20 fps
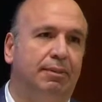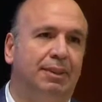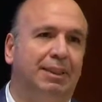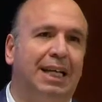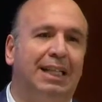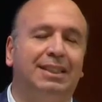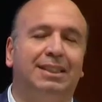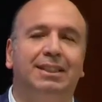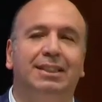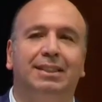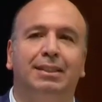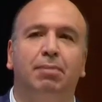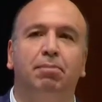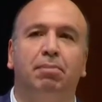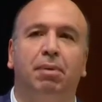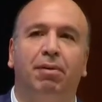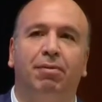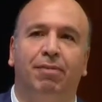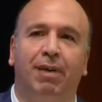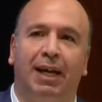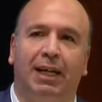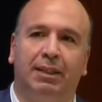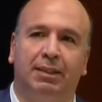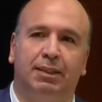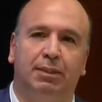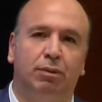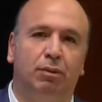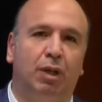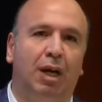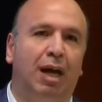That's a simple
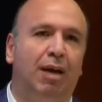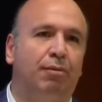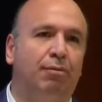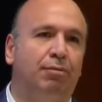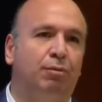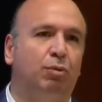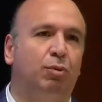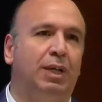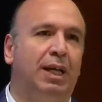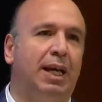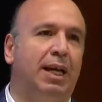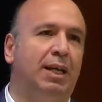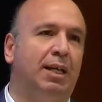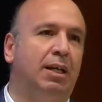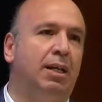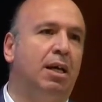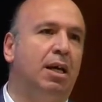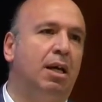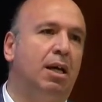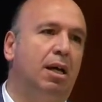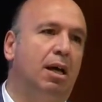fact. You have today